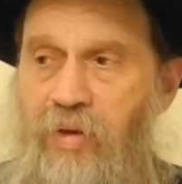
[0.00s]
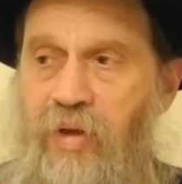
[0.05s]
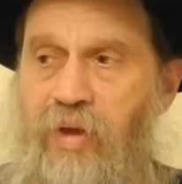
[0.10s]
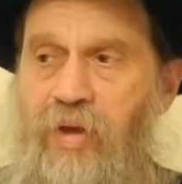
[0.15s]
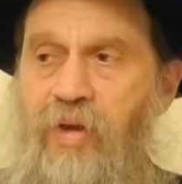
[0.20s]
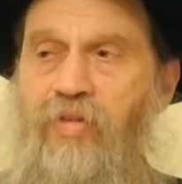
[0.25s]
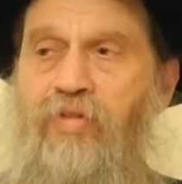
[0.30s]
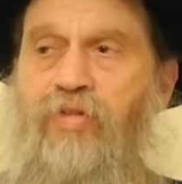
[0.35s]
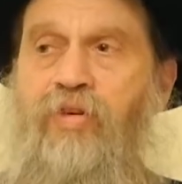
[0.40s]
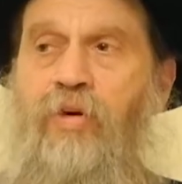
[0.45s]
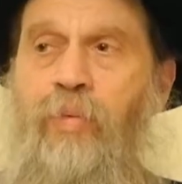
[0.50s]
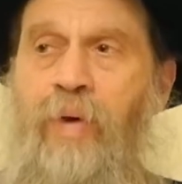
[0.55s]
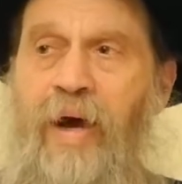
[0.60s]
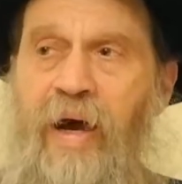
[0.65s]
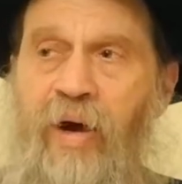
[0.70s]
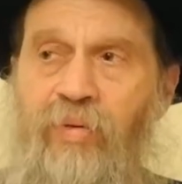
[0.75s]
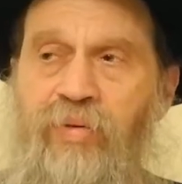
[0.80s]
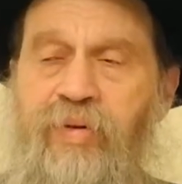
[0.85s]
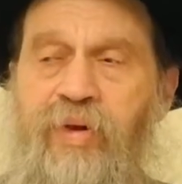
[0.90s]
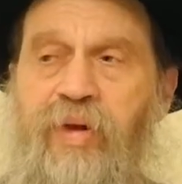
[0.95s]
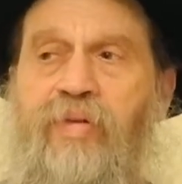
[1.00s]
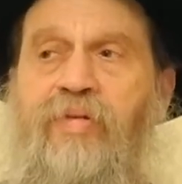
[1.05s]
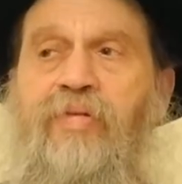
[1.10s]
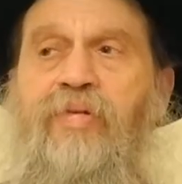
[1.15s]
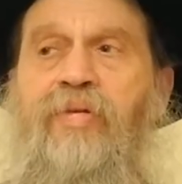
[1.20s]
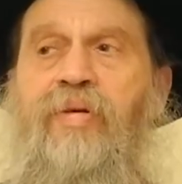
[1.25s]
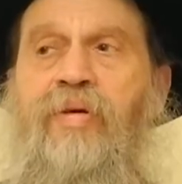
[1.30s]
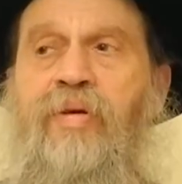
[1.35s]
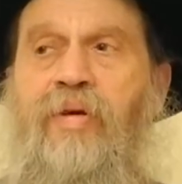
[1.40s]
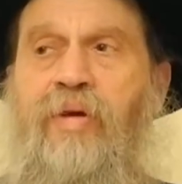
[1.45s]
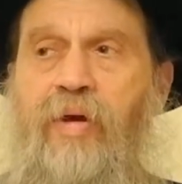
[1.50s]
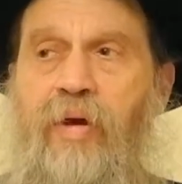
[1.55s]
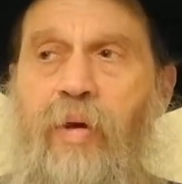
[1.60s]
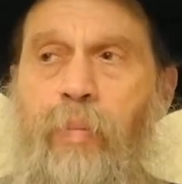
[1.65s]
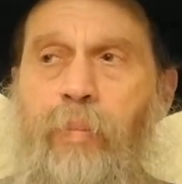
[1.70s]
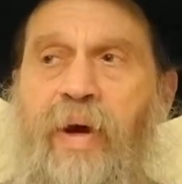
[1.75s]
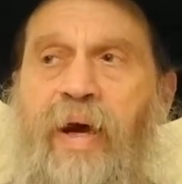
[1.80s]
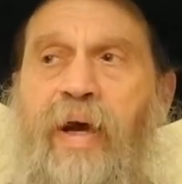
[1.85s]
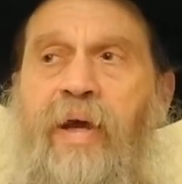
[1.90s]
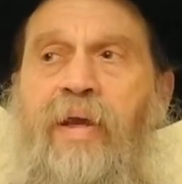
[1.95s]
He's surrounded
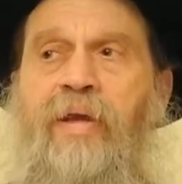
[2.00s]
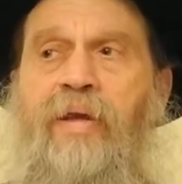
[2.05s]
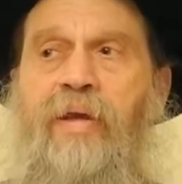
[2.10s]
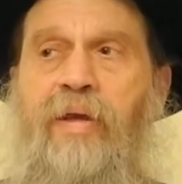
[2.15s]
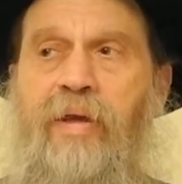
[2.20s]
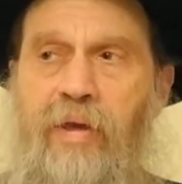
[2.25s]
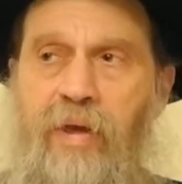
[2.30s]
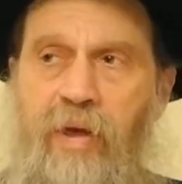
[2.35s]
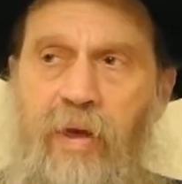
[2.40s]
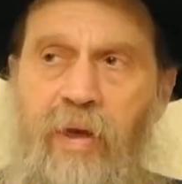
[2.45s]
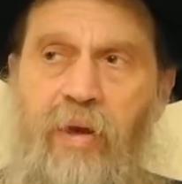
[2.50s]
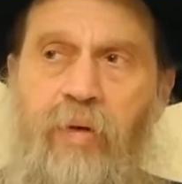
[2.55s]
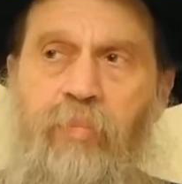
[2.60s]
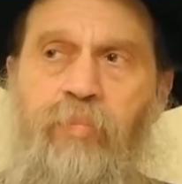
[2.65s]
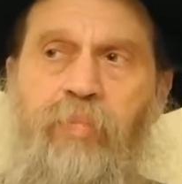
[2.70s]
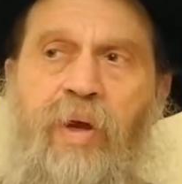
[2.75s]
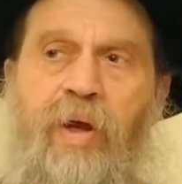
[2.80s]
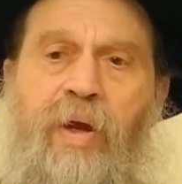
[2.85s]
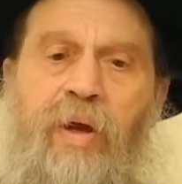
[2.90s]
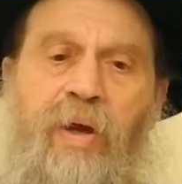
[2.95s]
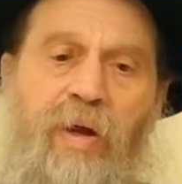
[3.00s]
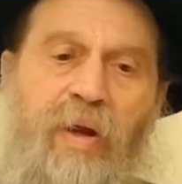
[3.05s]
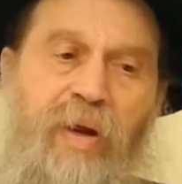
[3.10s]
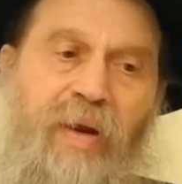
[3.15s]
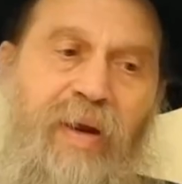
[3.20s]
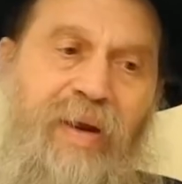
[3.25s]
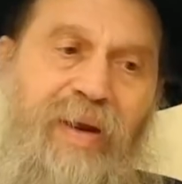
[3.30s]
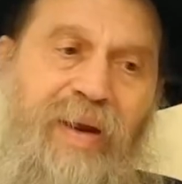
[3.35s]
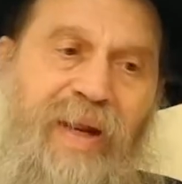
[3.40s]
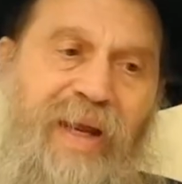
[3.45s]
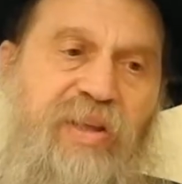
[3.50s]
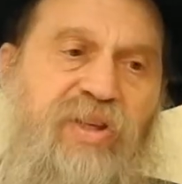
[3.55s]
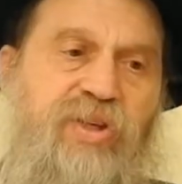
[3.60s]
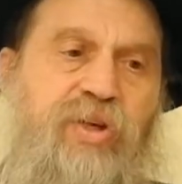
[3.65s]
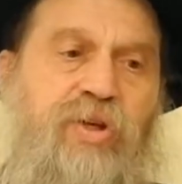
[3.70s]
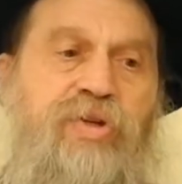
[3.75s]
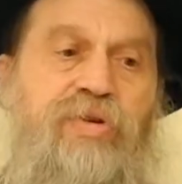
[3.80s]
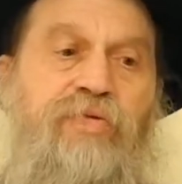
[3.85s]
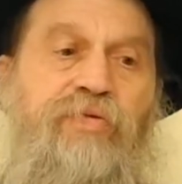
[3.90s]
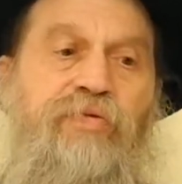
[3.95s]
by a not
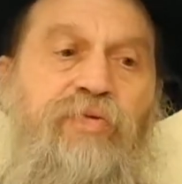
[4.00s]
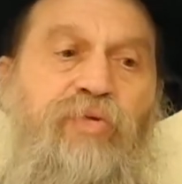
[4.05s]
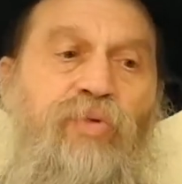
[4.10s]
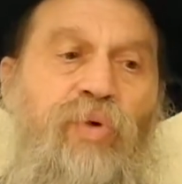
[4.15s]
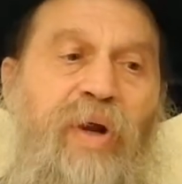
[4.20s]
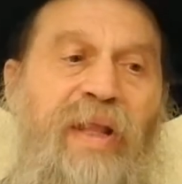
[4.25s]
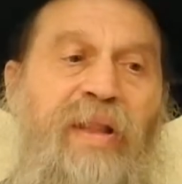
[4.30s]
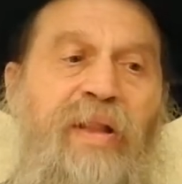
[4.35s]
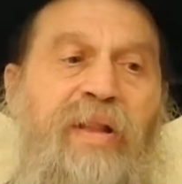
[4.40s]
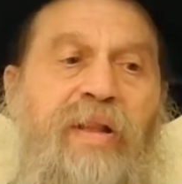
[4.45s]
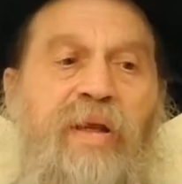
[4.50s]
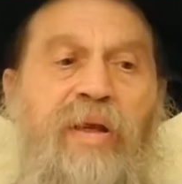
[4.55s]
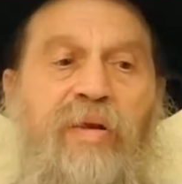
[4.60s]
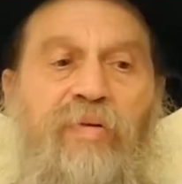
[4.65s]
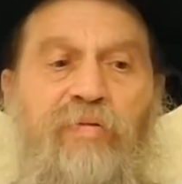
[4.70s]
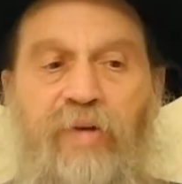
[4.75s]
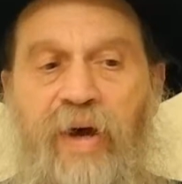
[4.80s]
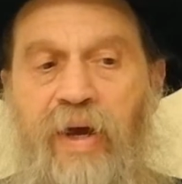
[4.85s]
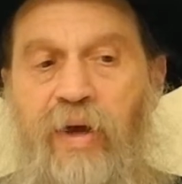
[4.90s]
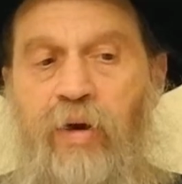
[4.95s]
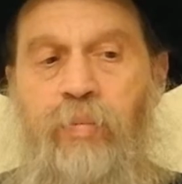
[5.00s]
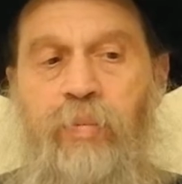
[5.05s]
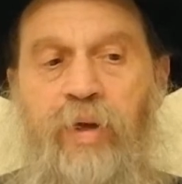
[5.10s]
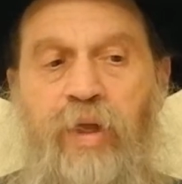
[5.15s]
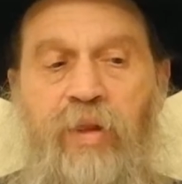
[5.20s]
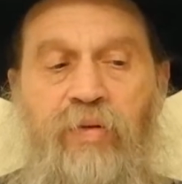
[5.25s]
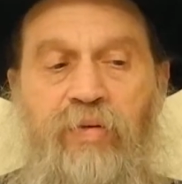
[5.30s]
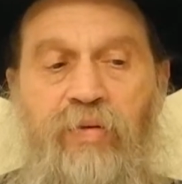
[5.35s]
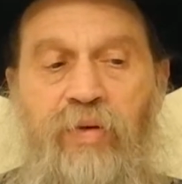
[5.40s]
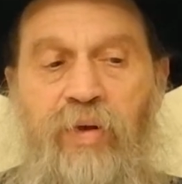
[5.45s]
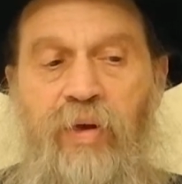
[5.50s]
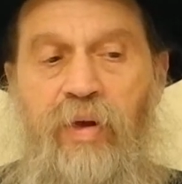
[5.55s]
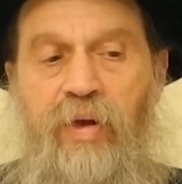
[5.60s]
such friendly environment.